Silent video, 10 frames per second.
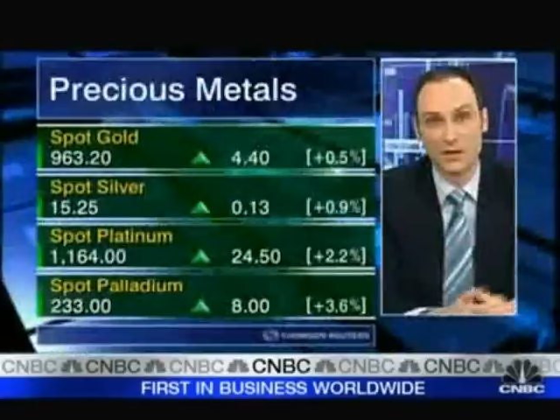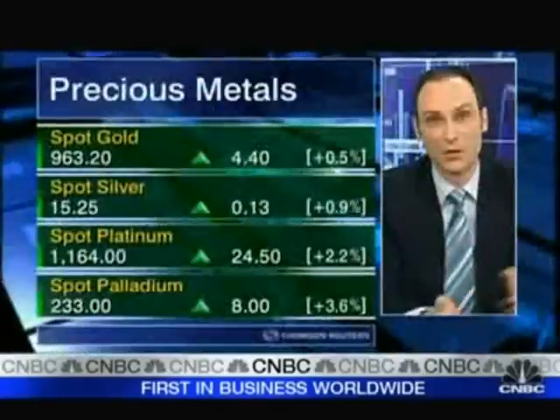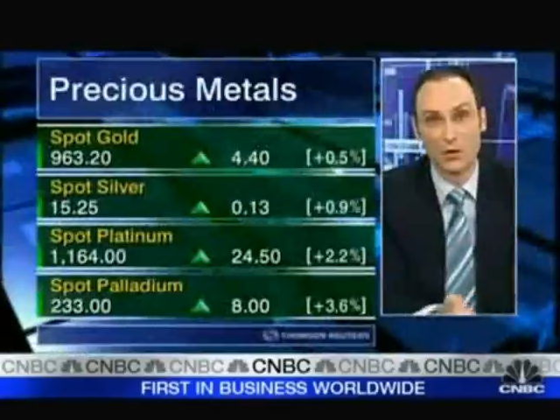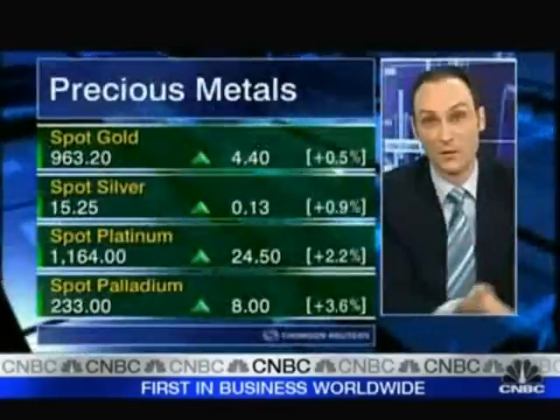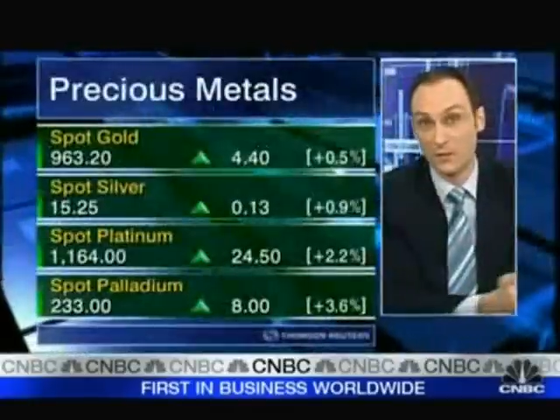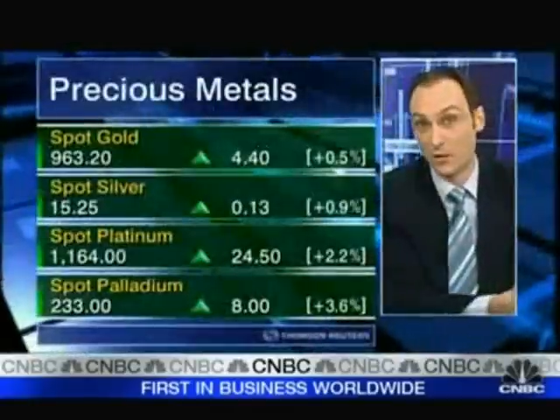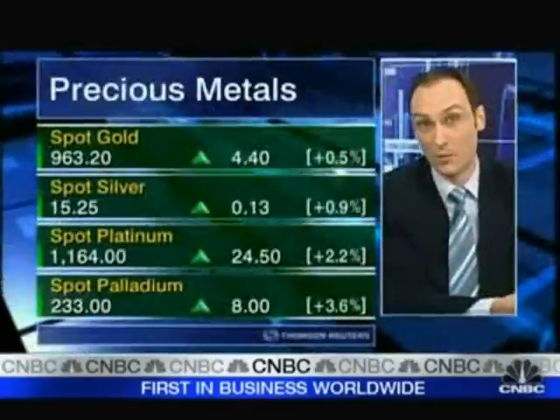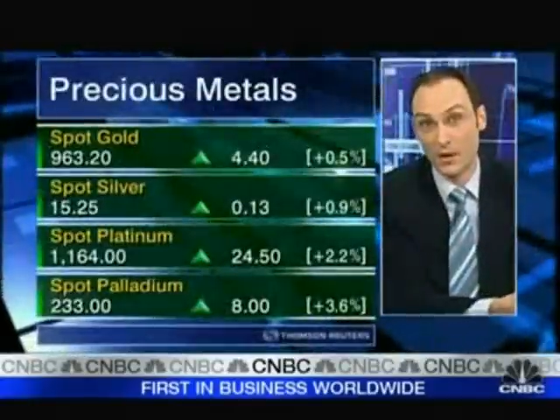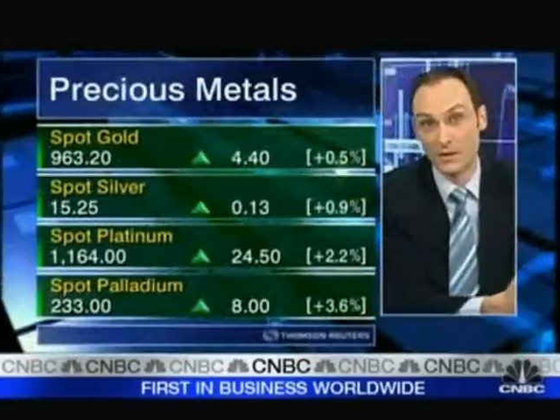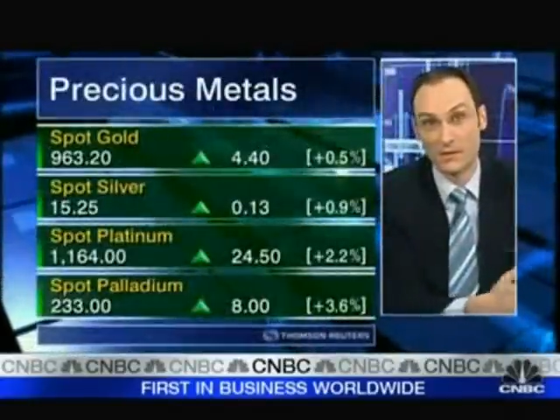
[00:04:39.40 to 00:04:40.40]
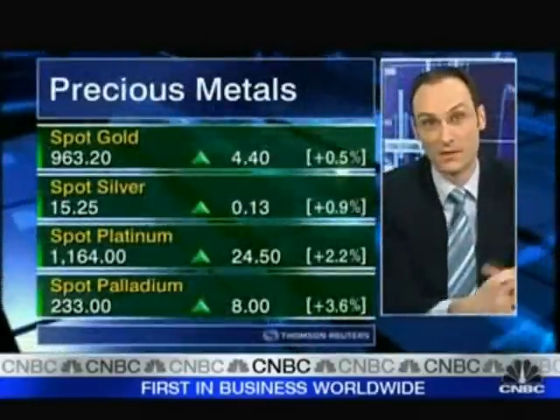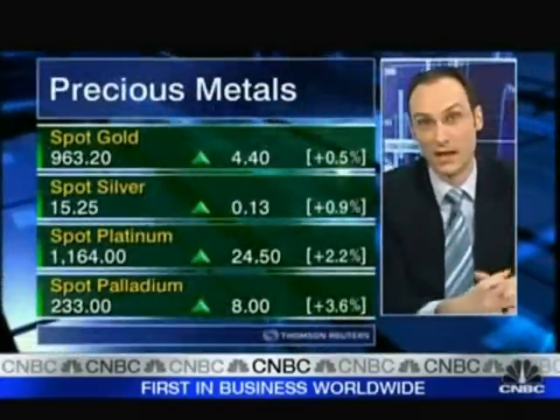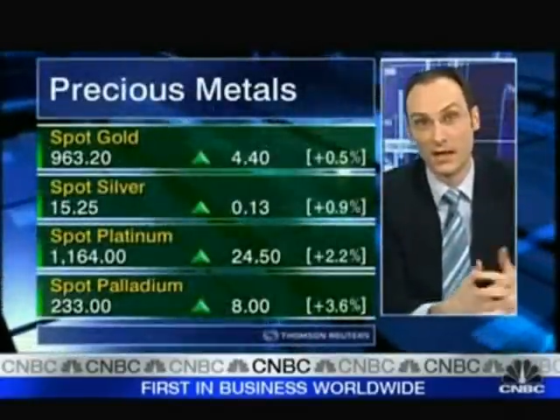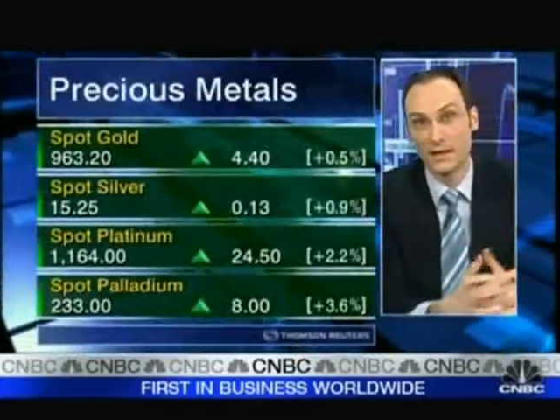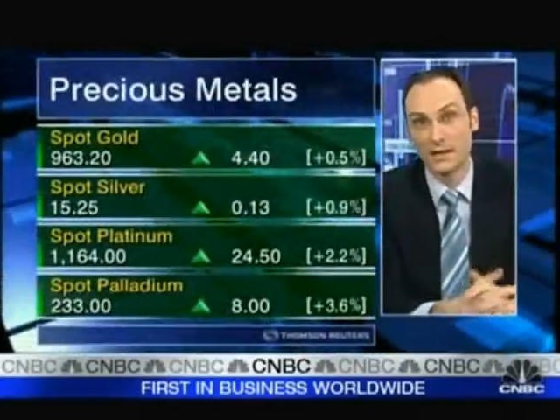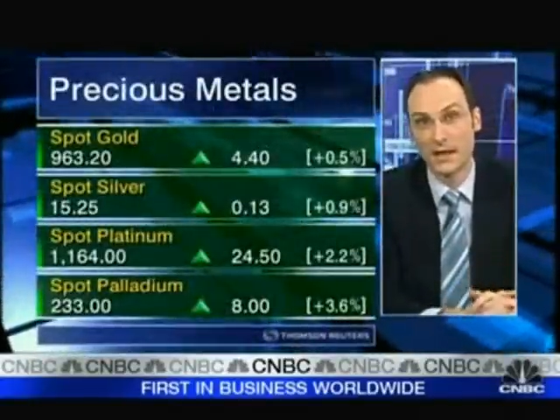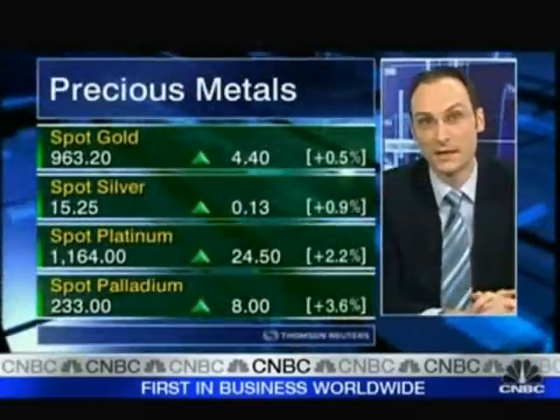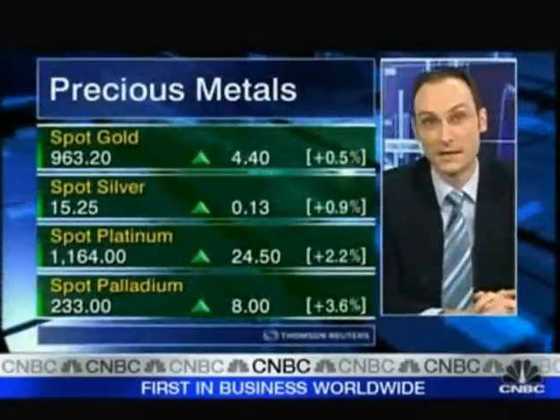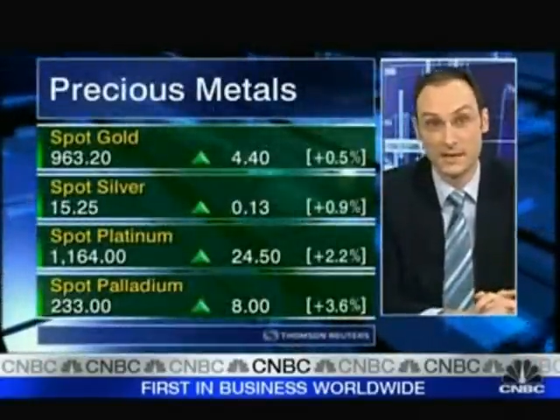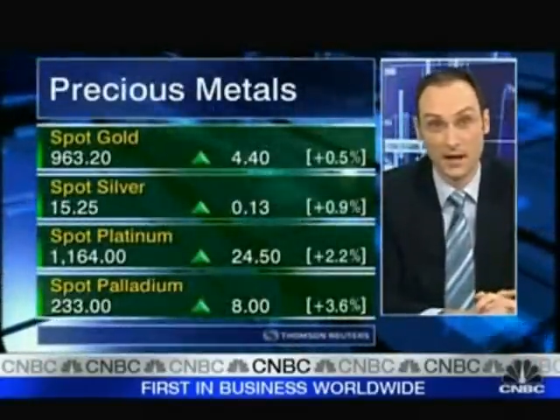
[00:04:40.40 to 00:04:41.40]
low. If you compare to the
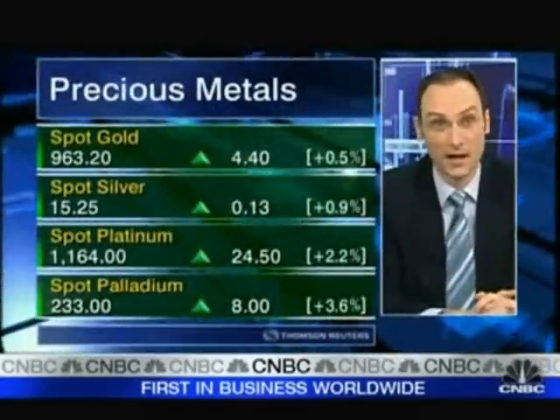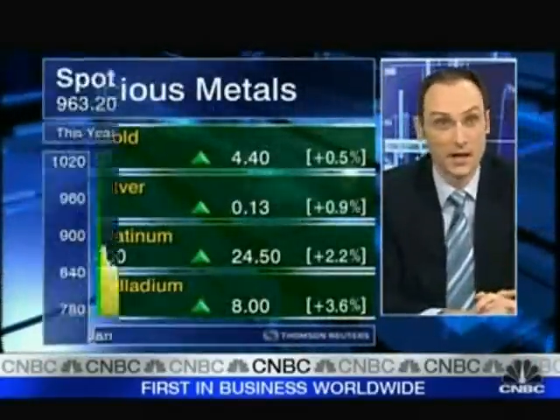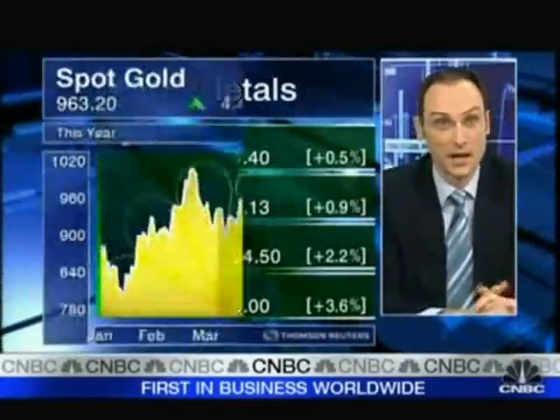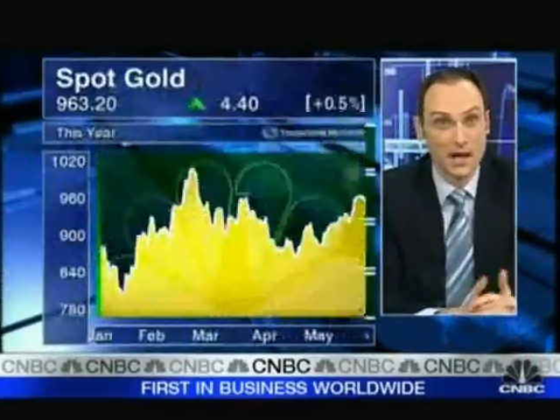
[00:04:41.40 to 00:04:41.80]
1980s high,